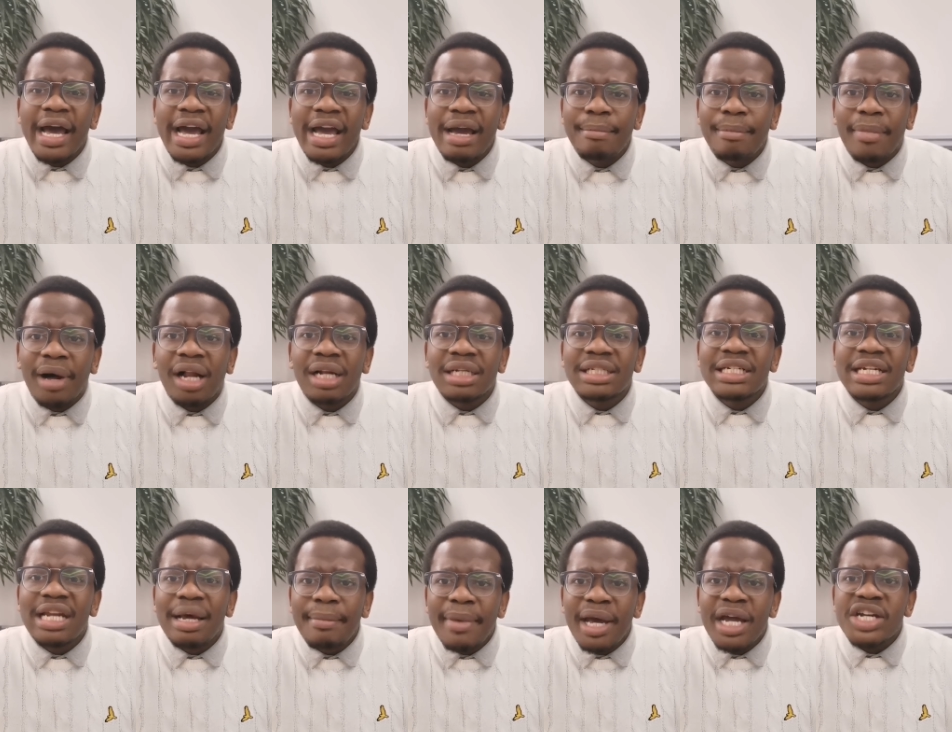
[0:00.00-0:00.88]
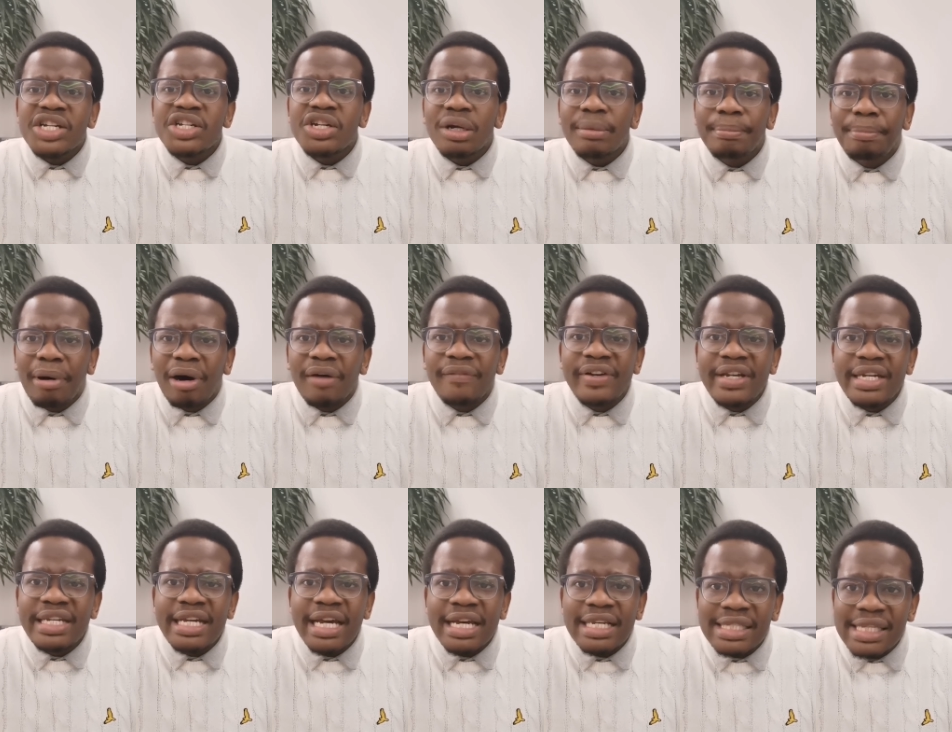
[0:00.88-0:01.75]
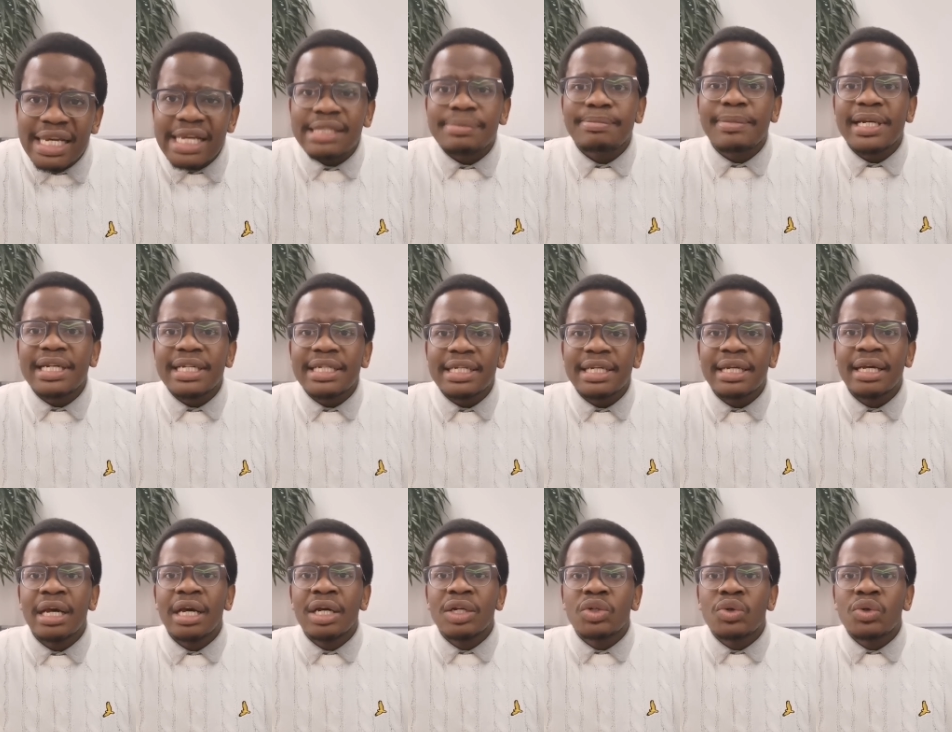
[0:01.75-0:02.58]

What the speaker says: a multidimensional poverty assessment